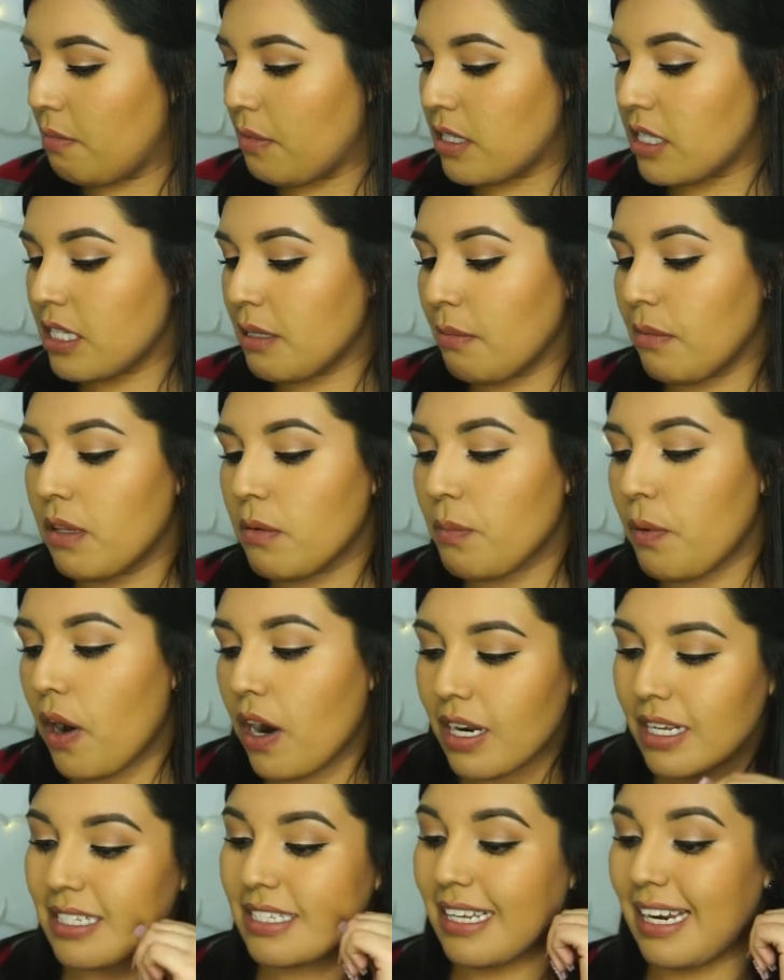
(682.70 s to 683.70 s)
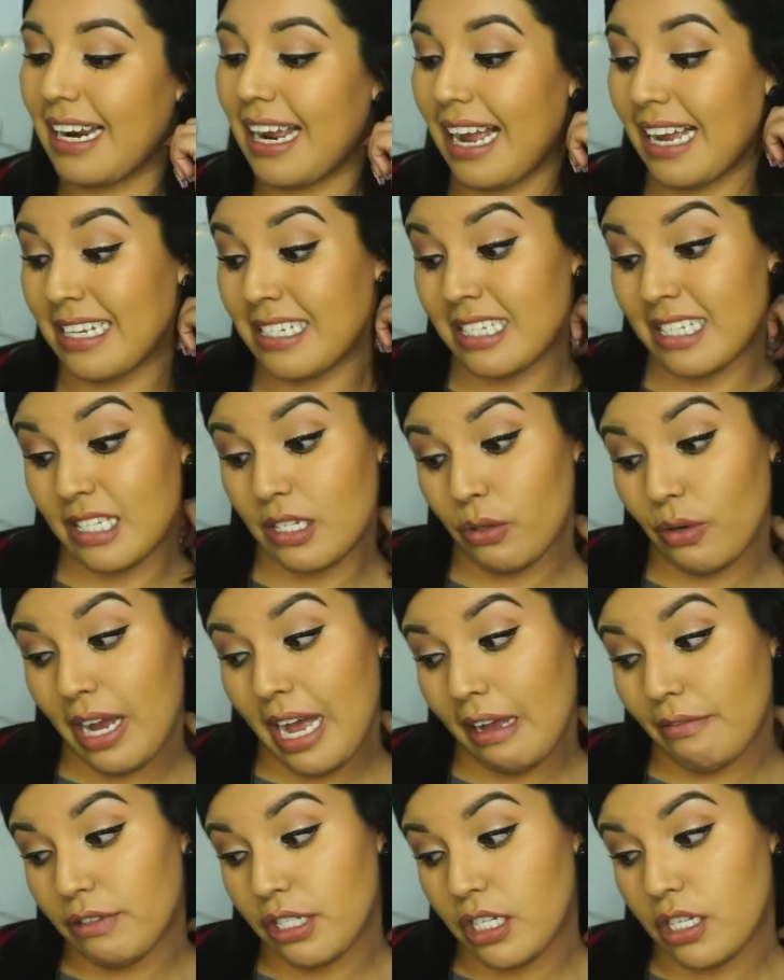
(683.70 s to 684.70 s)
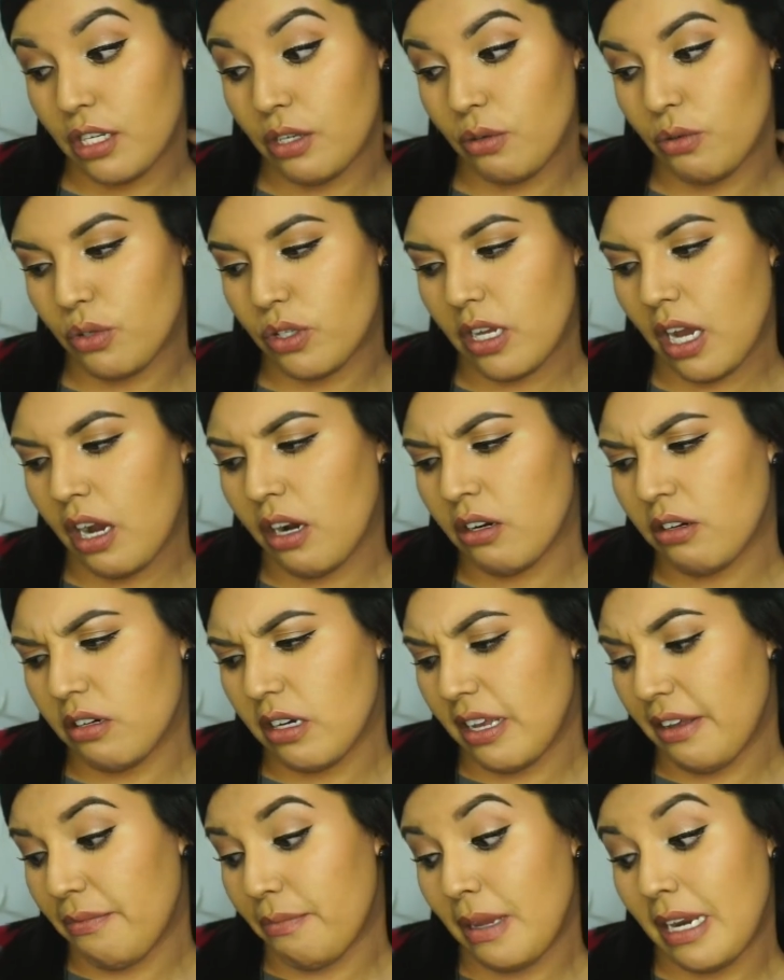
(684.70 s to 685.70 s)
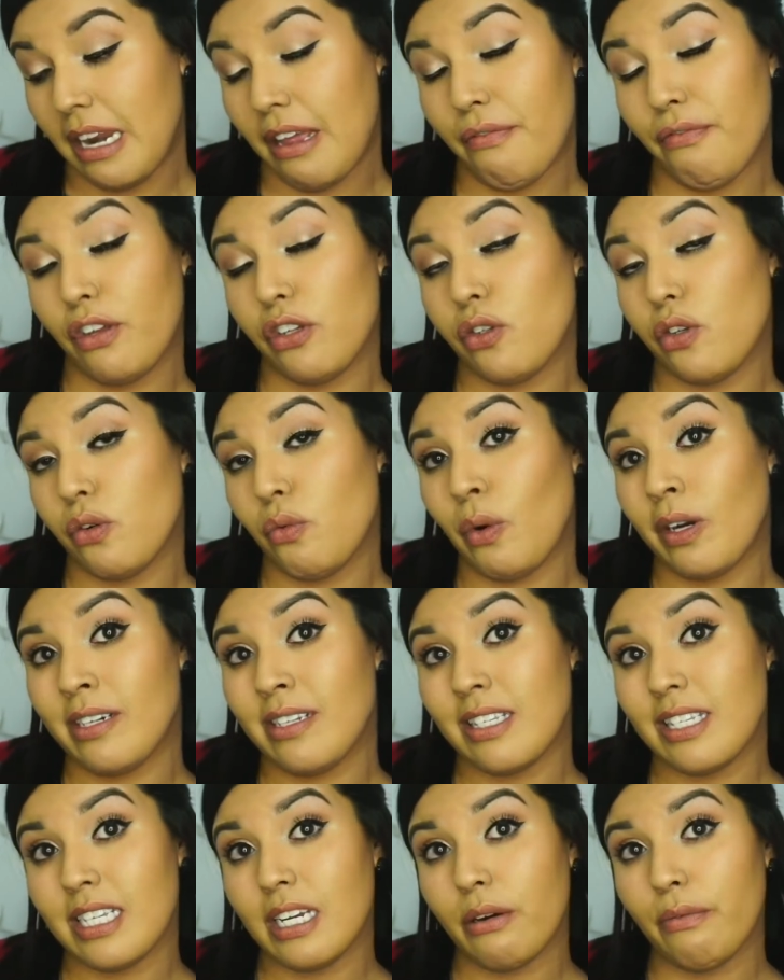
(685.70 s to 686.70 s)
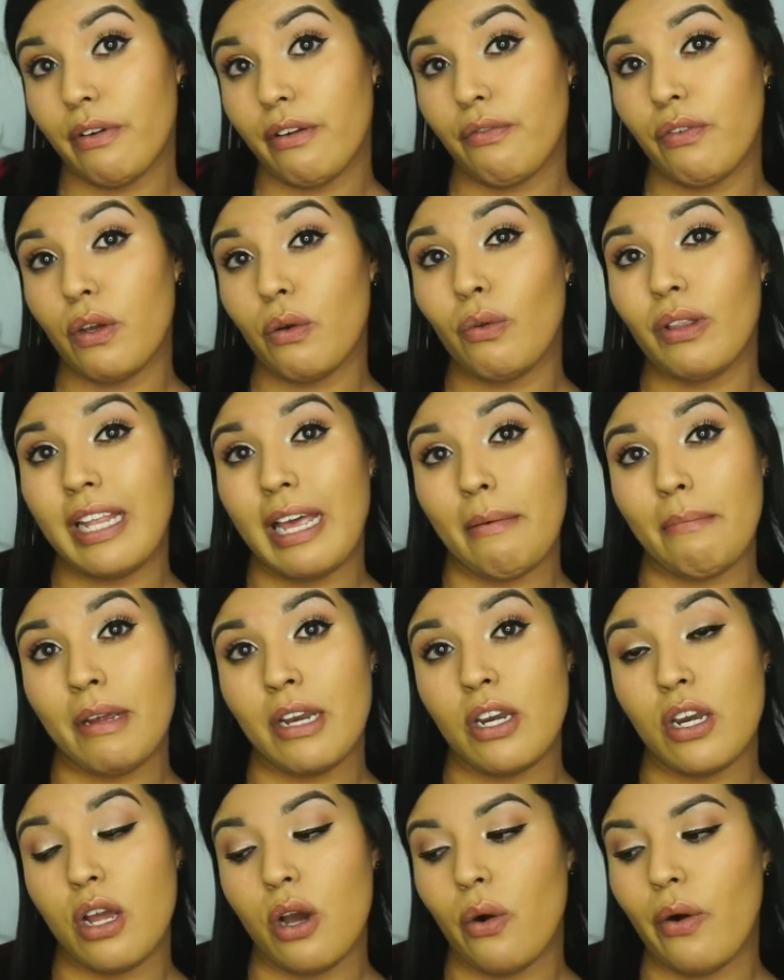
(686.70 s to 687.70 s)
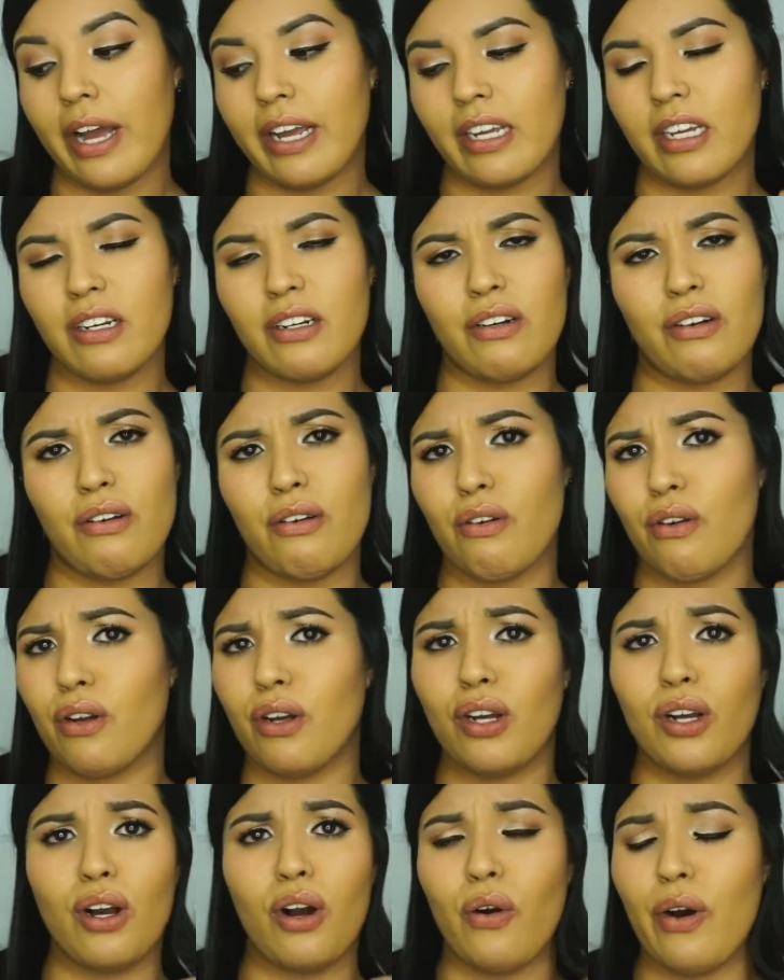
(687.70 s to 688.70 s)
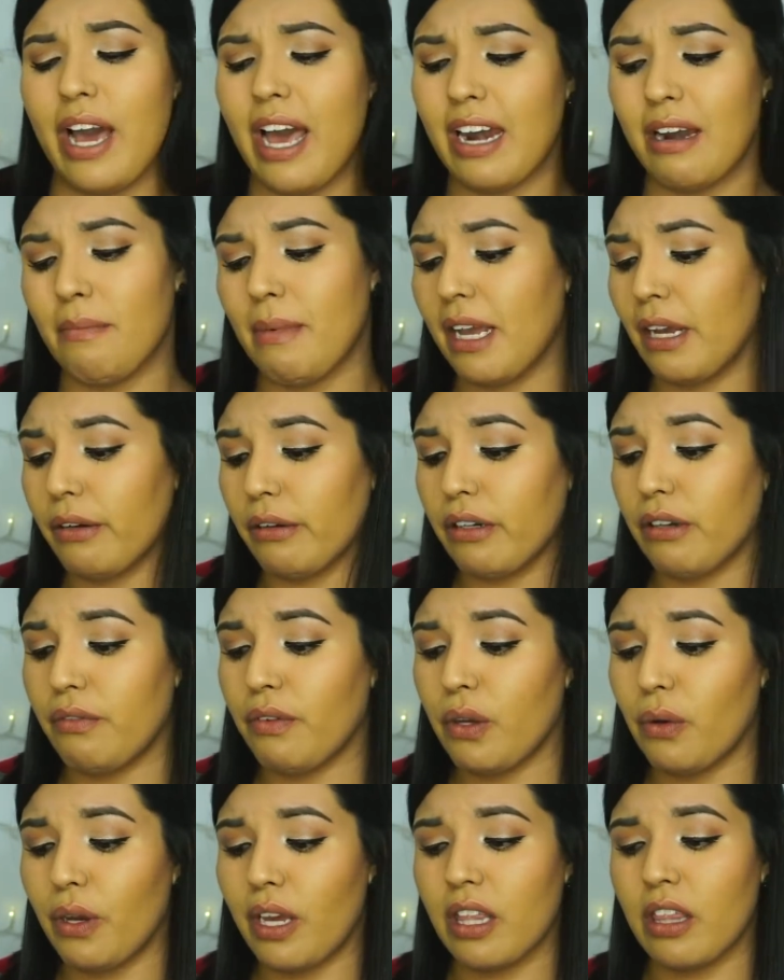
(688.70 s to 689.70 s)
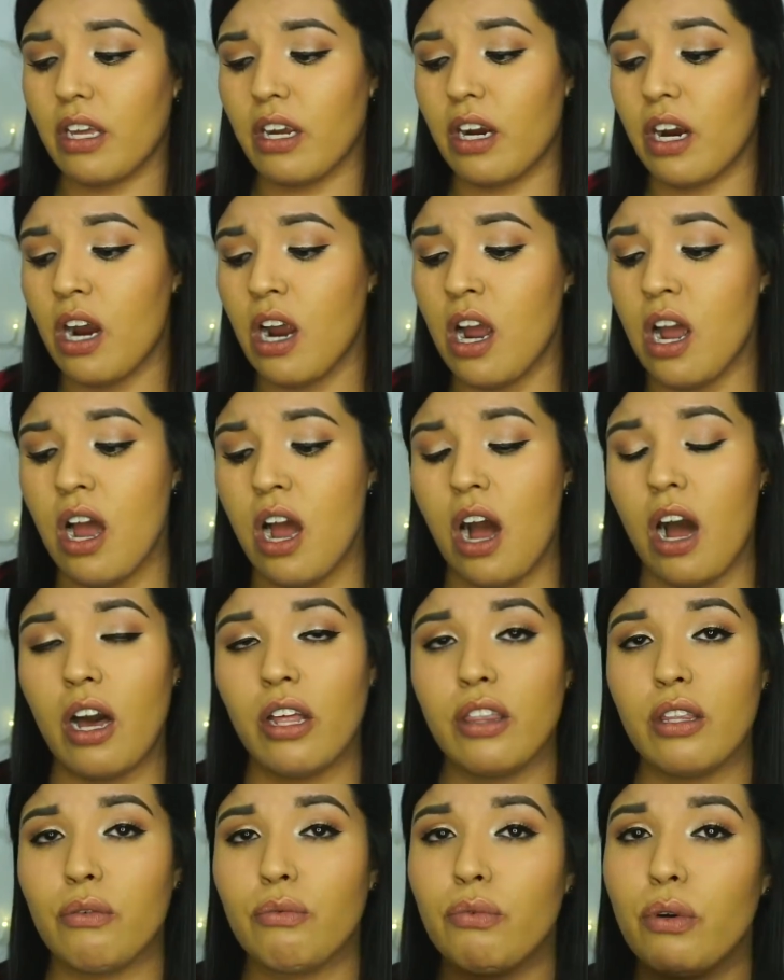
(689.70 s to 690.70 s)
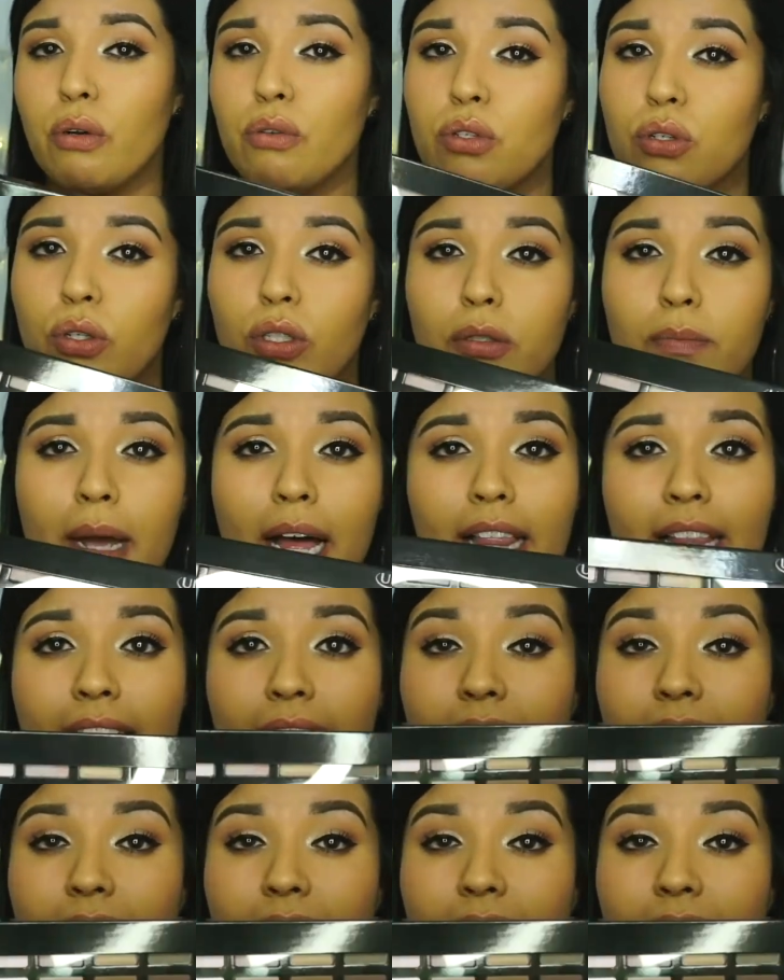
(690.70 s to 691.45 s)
Some of the products that I still have to use, I mean, if you do want to see a review, let me know. I can go ahead and make a review either on the rose gold palette.